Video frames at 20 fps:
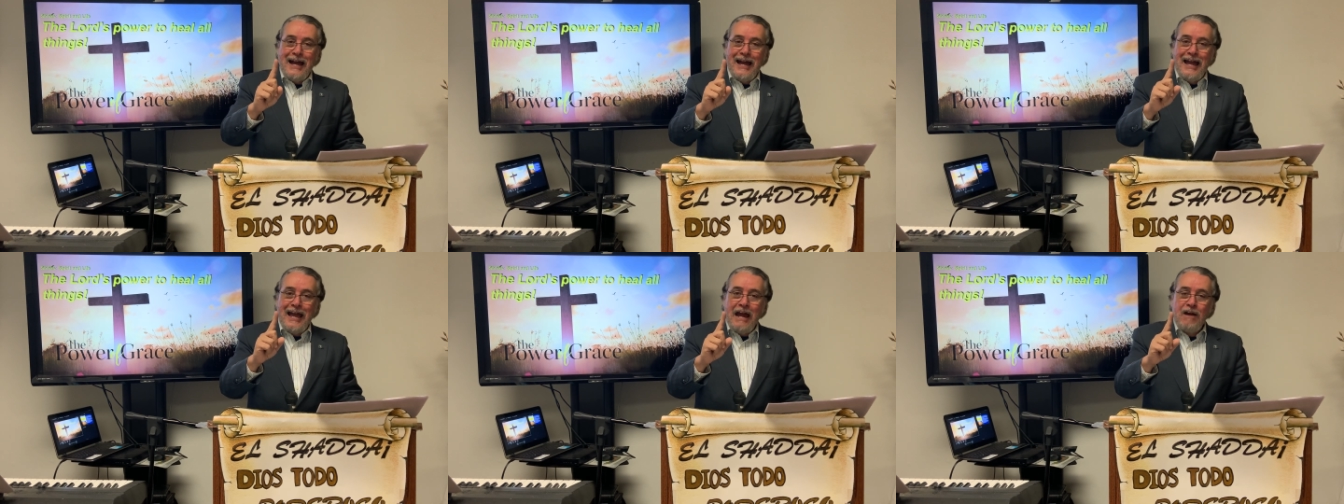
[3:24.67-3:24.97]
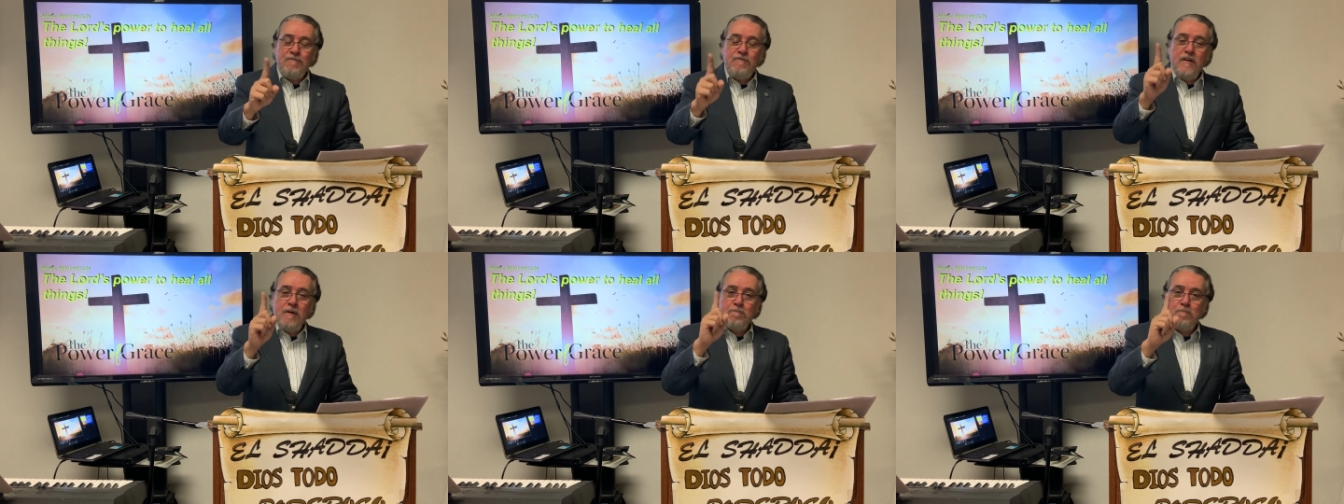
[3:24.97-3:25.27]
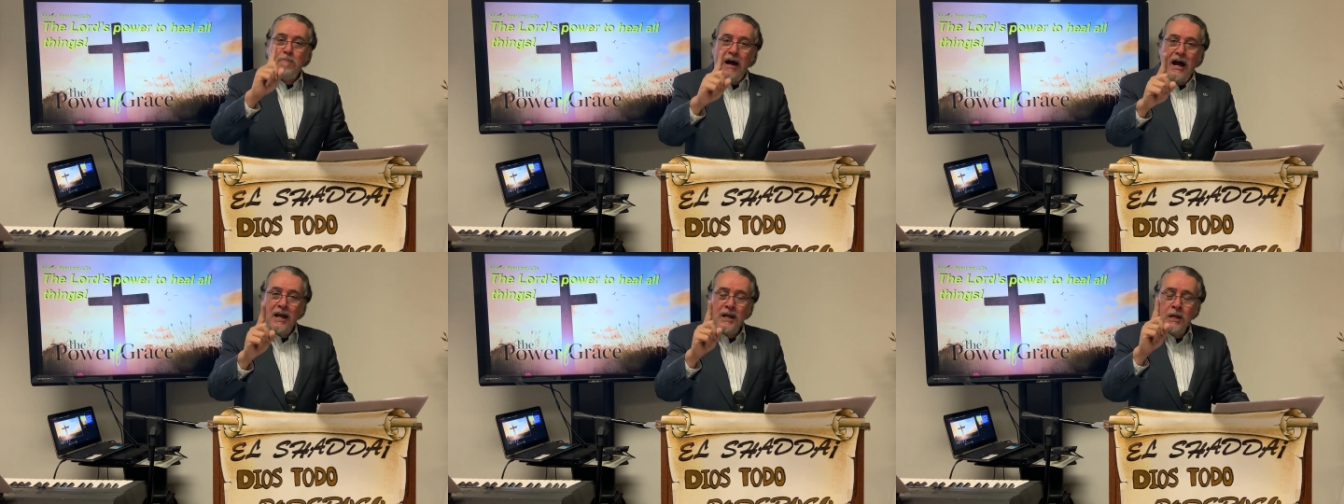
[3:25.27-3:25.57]

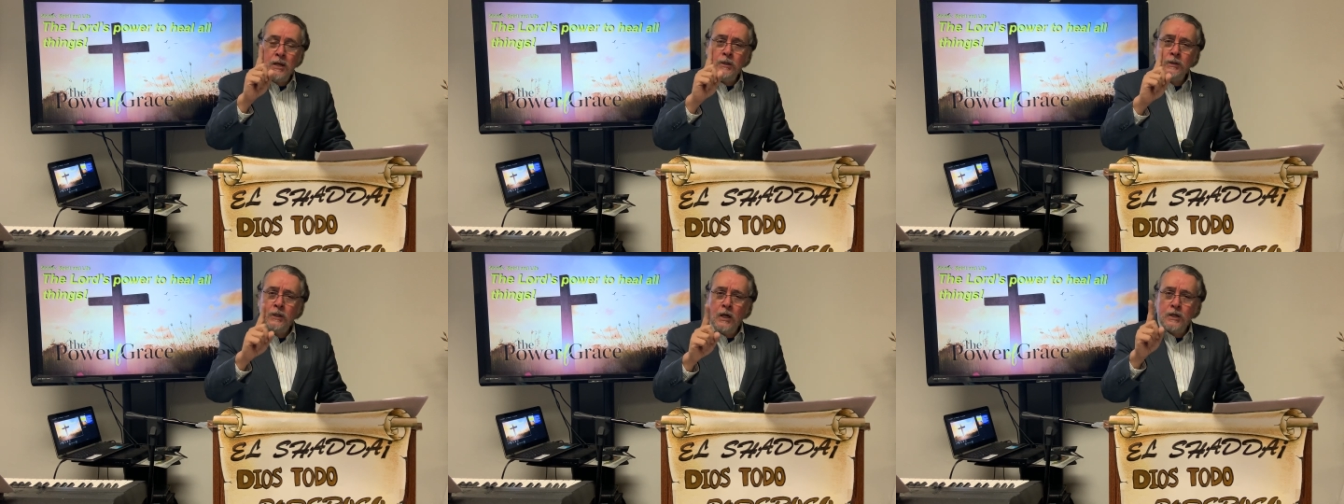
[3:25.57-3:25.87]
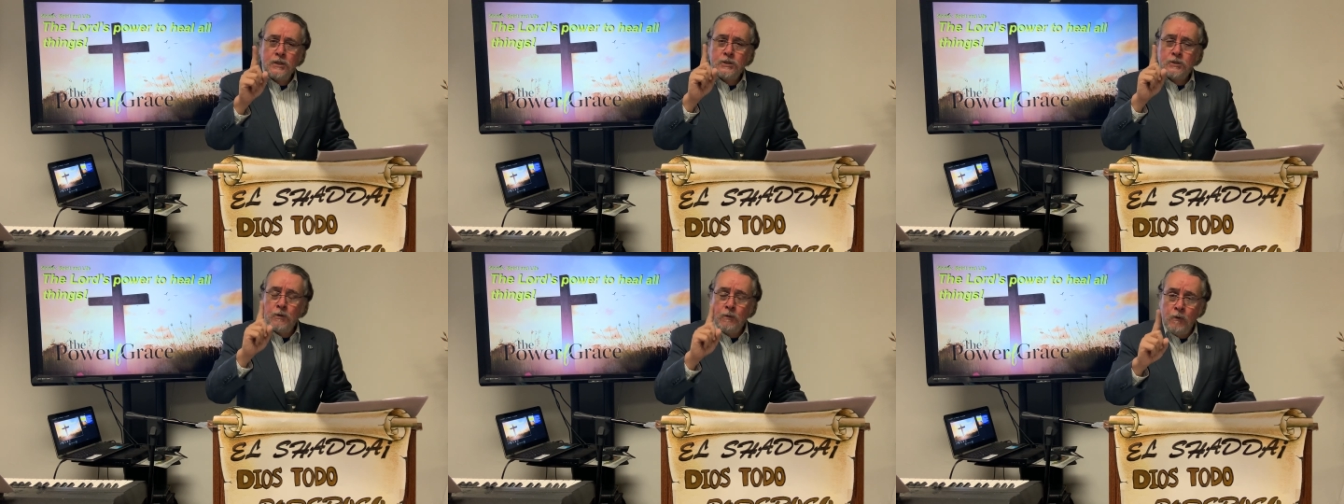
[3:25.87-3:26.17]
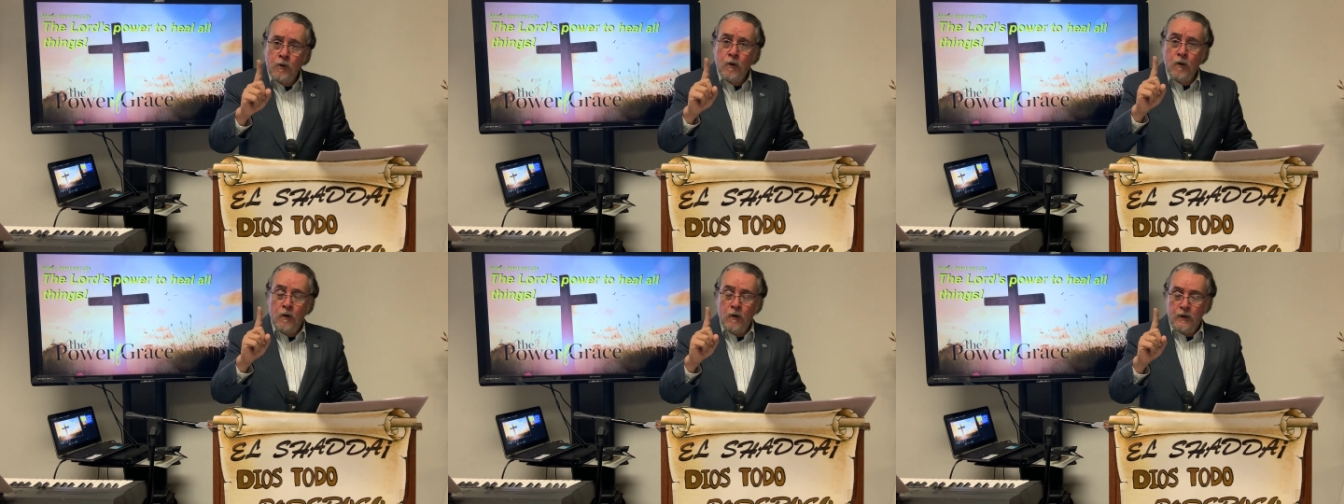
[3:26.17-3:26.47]
Everybody in this
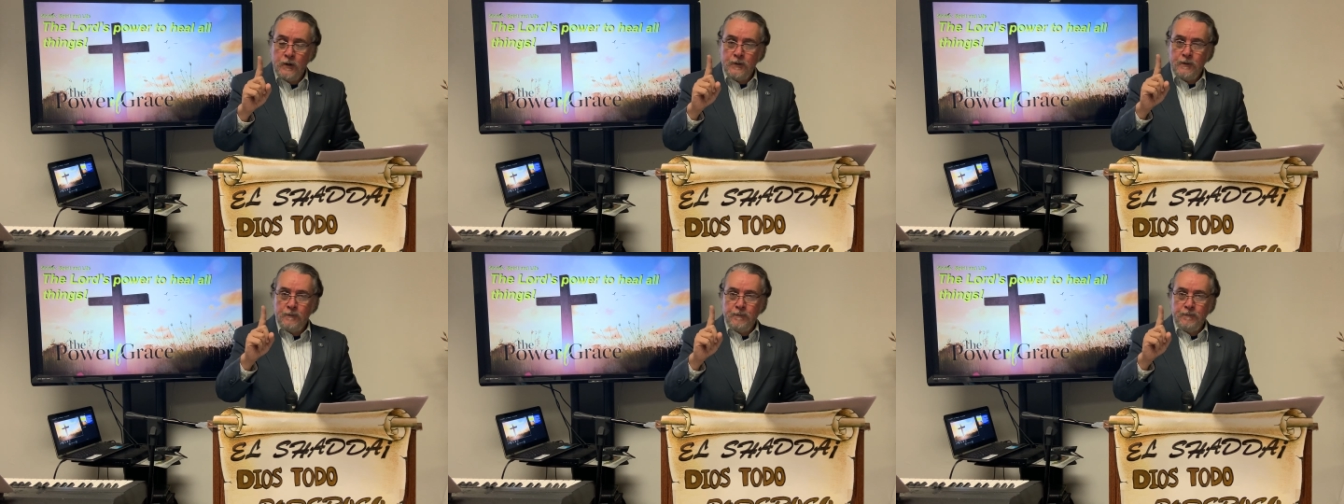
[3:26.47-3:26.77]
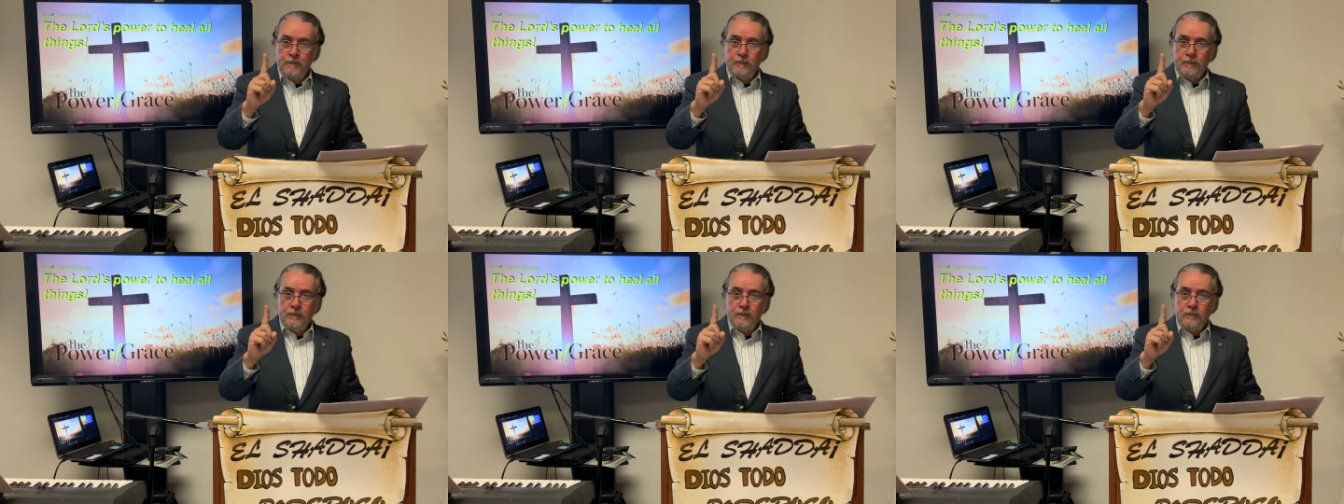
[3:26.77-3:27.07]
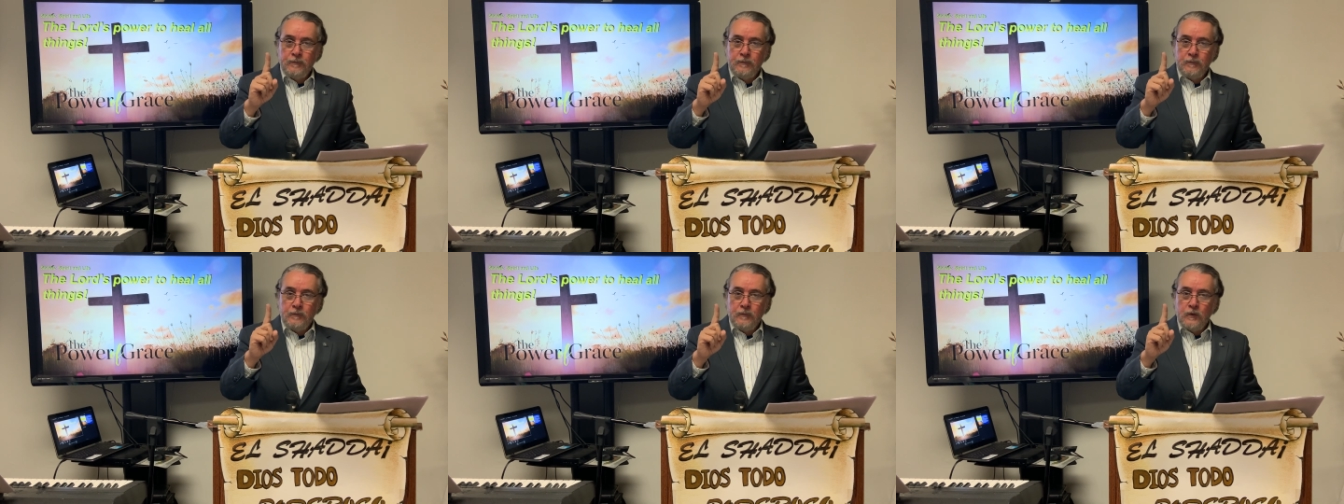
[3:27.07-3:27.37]

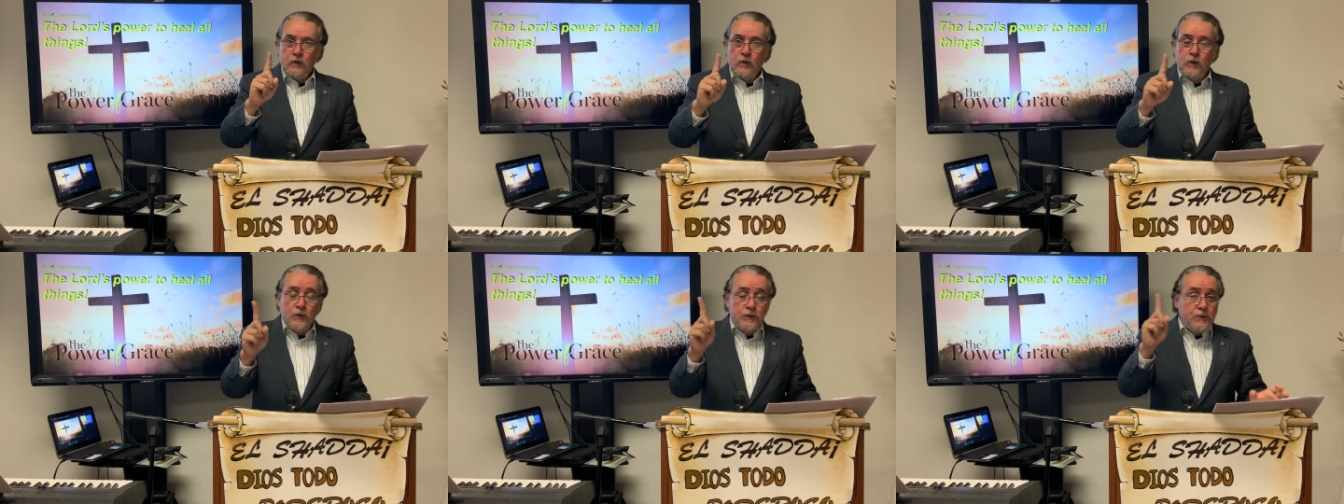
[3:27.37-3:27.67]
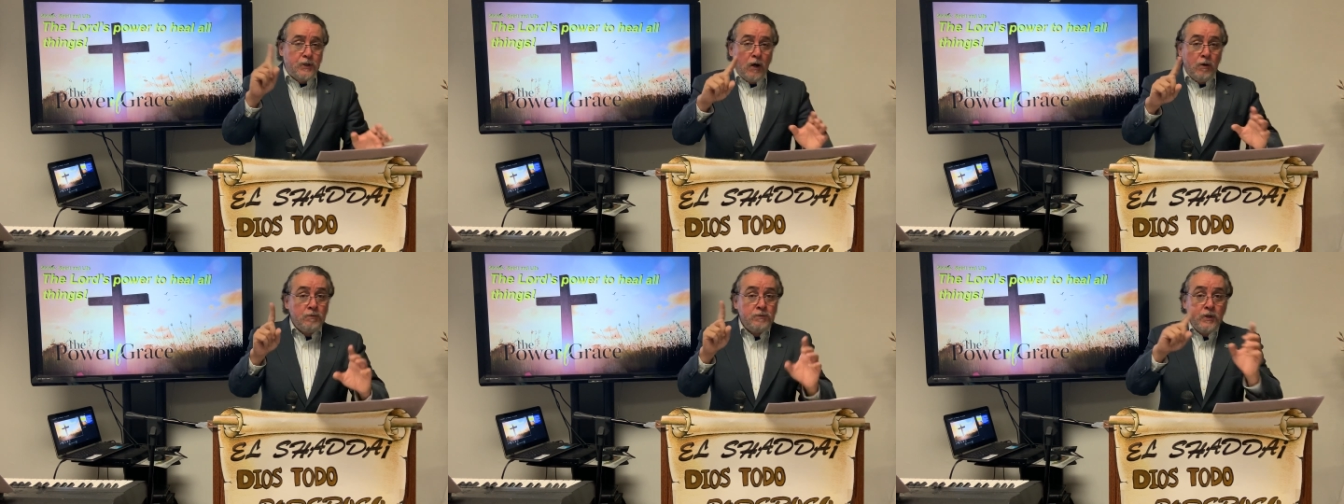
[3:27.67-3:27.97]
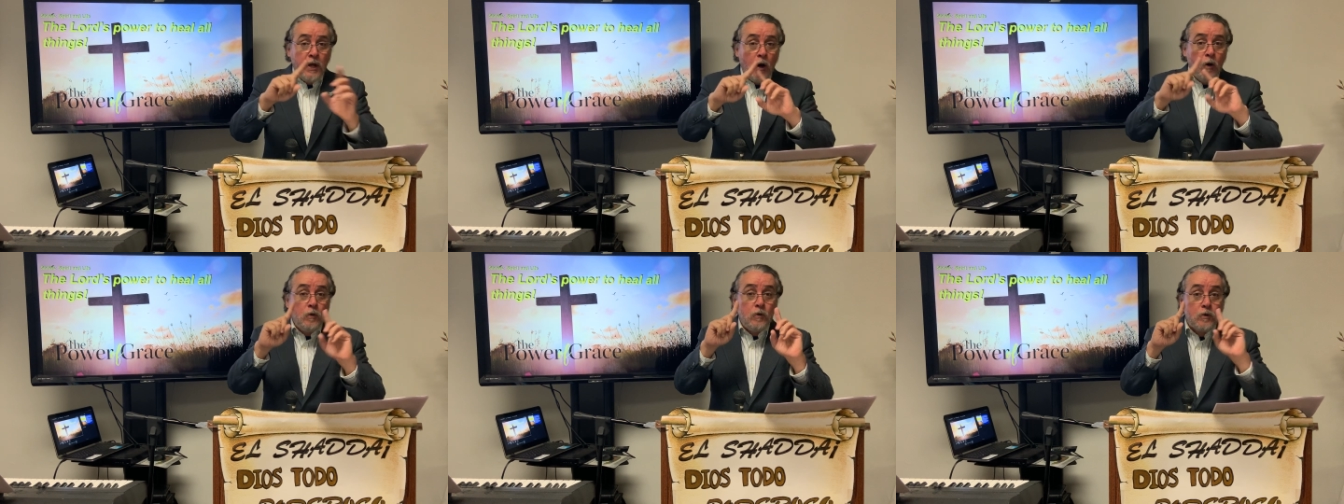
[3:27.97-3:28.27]
world who don't
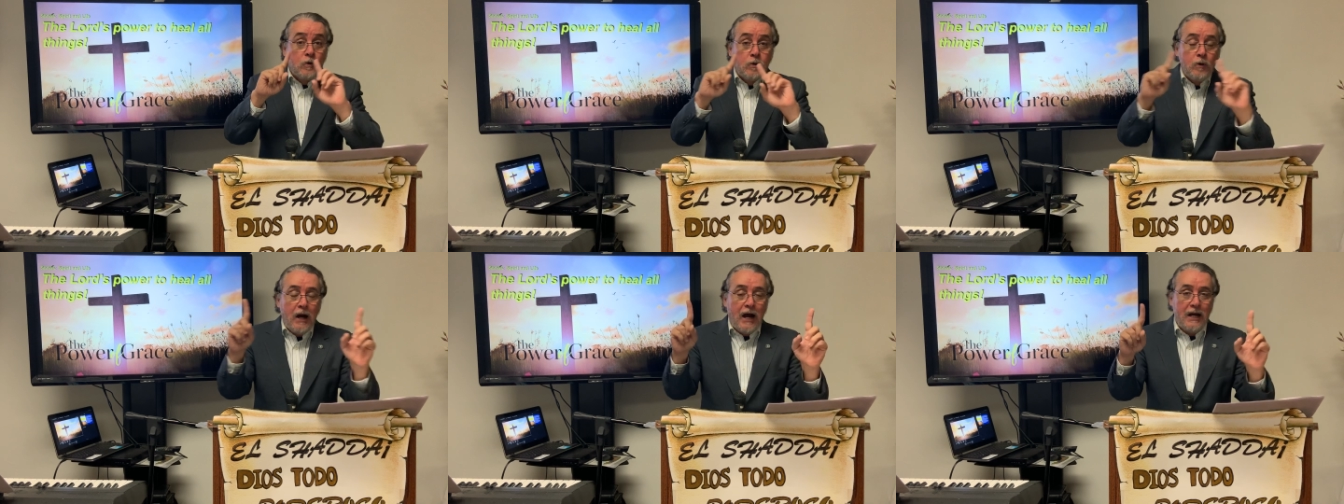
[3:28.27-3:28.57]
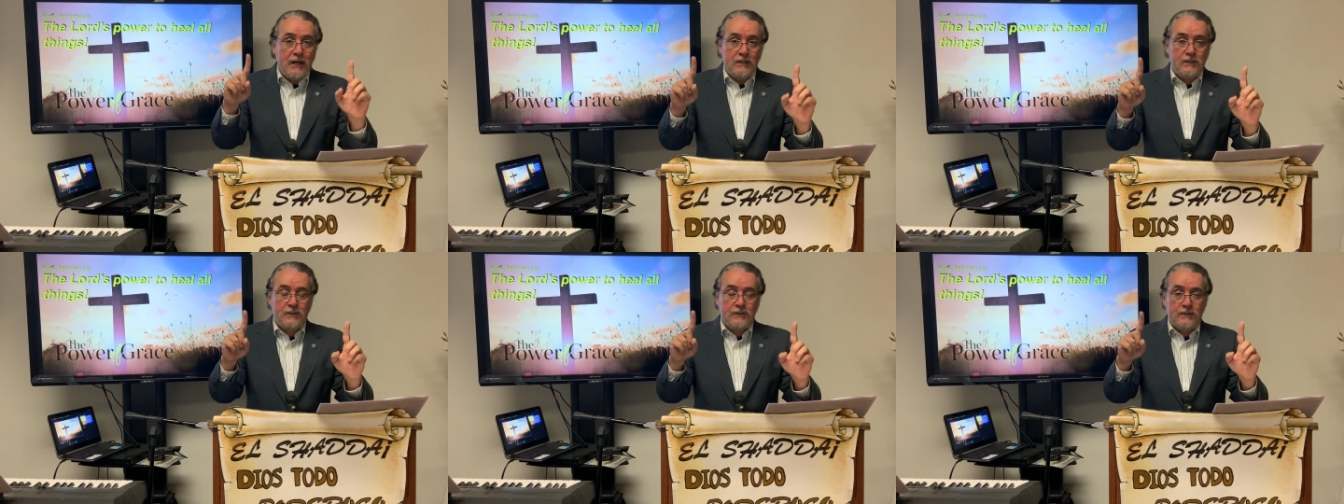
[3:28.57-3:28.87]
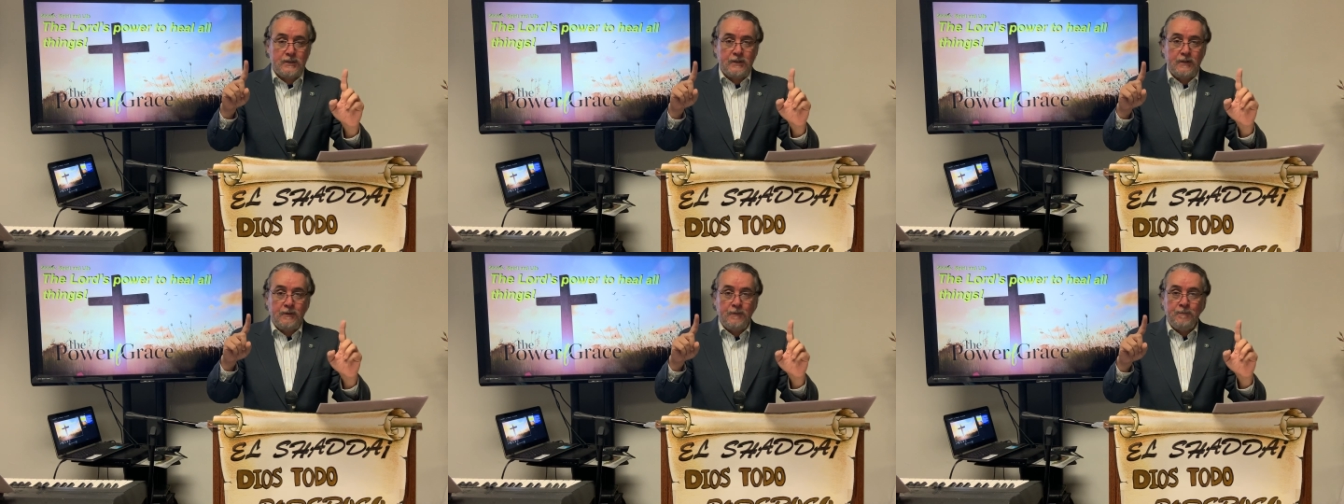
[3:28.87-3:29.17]
know
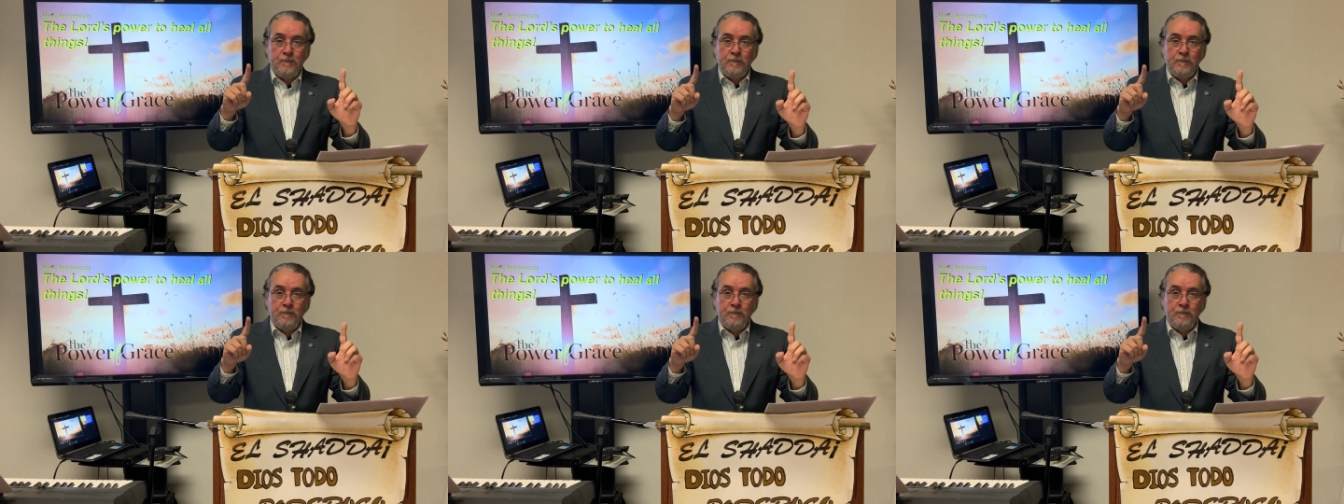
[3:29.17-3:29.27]
Christ